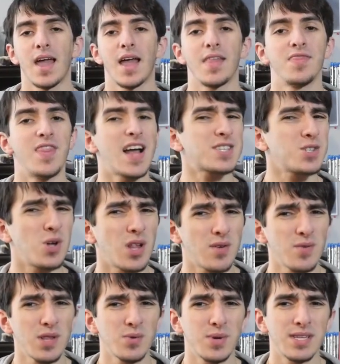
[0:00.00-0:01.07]
That's all I
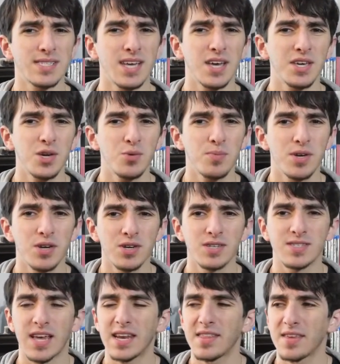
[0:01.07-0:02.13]
really want to tell you,
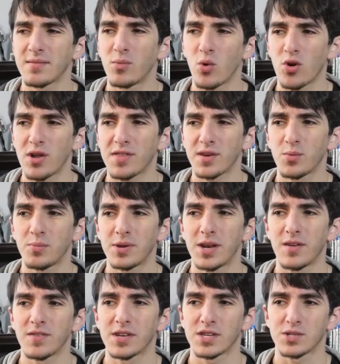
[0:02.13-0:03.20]
because anything more I think would be
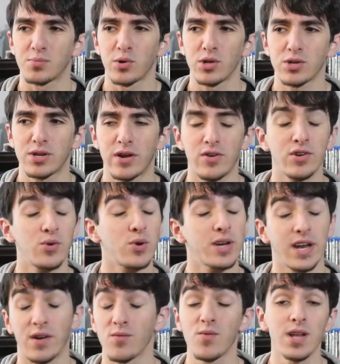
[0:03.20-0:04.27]
delving into spoiler territory,
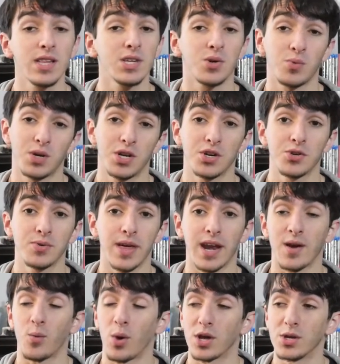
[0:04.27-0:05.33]
and I really don't want to do that.
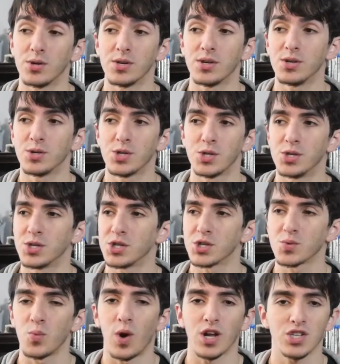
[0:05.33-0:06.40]
I want you, you should
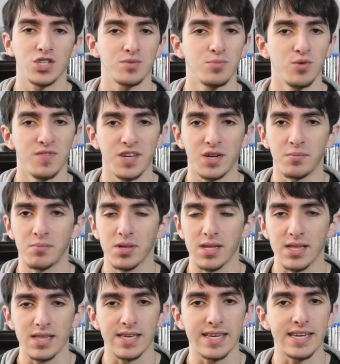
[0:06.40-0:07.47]
just watch this movie
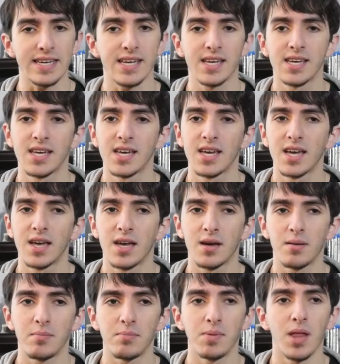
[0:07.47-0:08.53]
completely
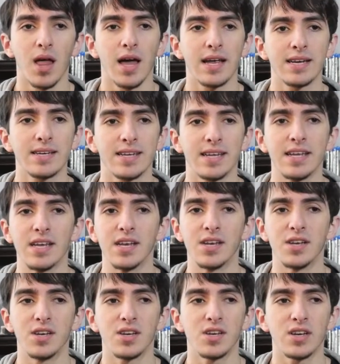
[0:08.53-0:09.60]
blind
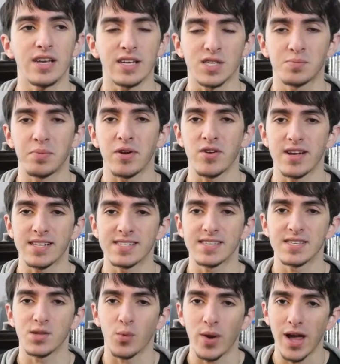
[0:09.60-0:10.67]
and experience
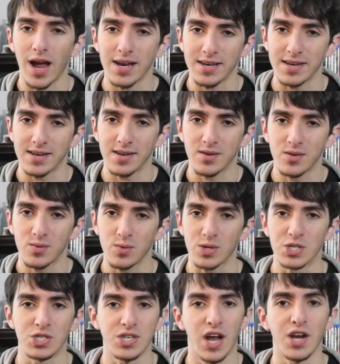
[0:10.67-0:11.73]
it the way I did, which
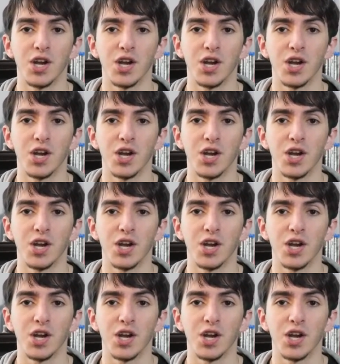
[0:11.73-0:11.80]
is not